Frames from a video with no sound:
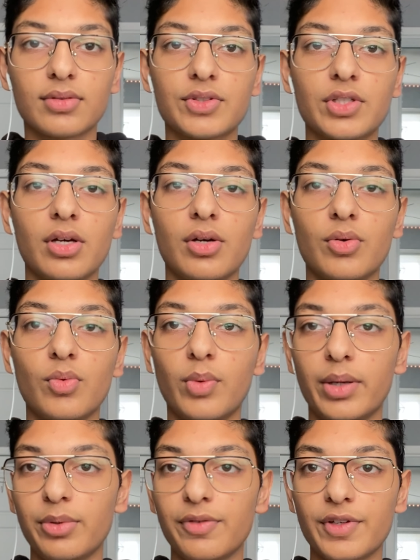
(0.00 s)
So
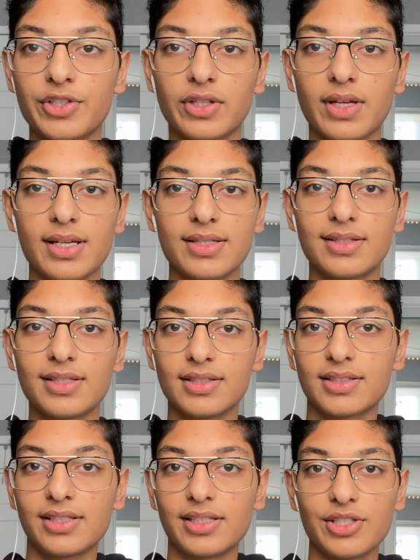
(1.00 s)
when we visualize these
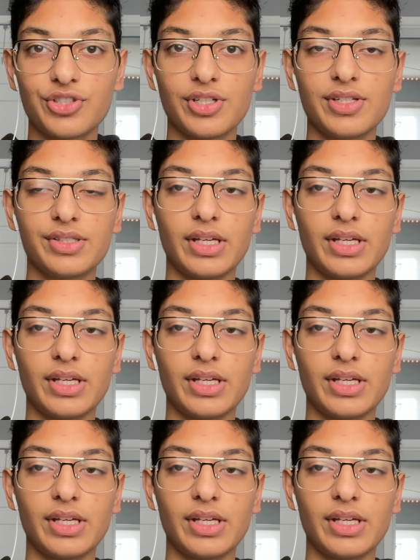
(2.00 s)
conditions